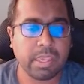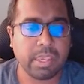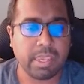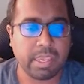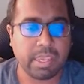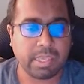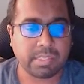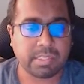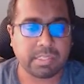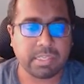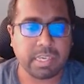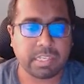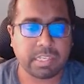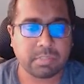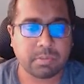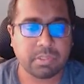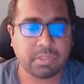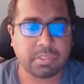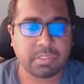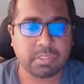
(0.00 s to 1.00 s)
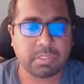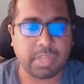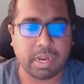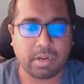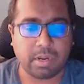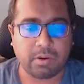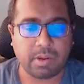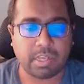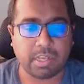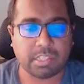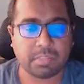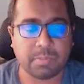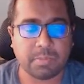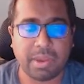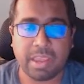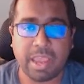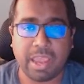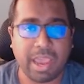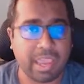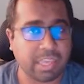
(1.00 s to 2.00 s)
AAC has been standardized
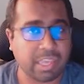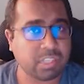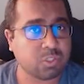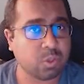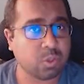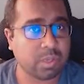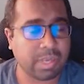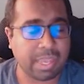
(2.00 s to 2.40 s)
by ISO